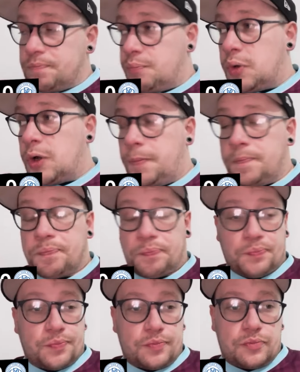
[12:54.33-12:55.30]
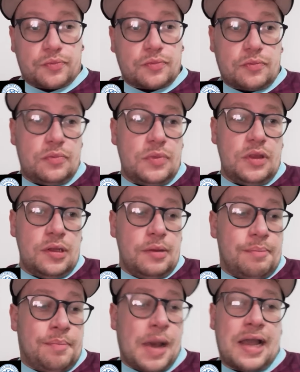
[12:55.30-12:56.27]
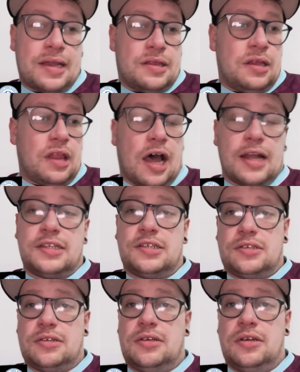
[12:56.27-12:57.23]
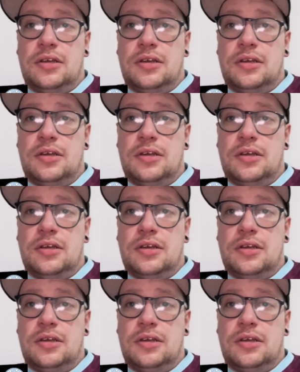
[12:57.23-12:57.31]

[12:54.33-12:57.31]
but back the lads.